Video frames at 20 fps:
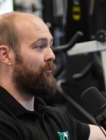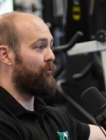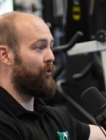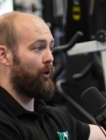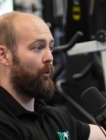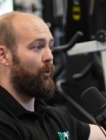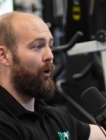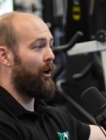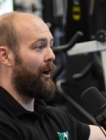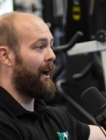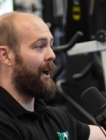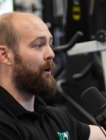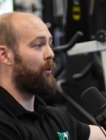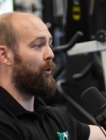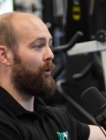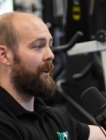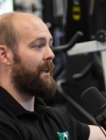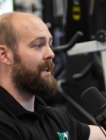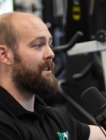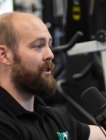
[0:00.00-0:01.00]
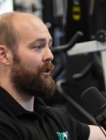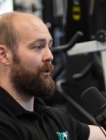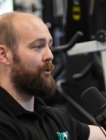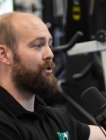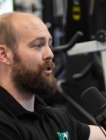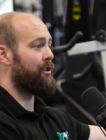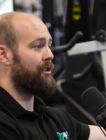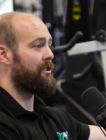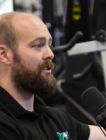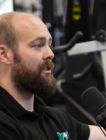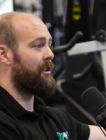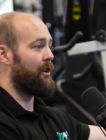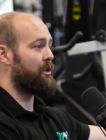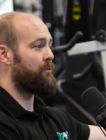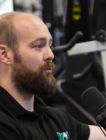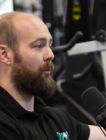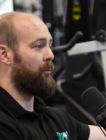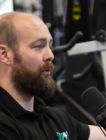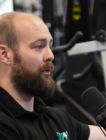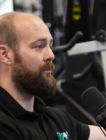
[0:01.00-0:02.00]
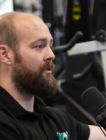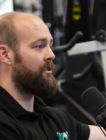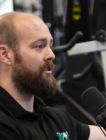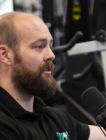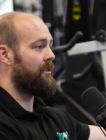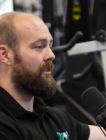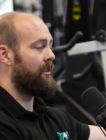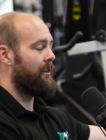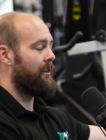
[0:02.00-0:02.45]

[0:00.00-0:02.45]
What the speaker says: real high quality solutions to those problems.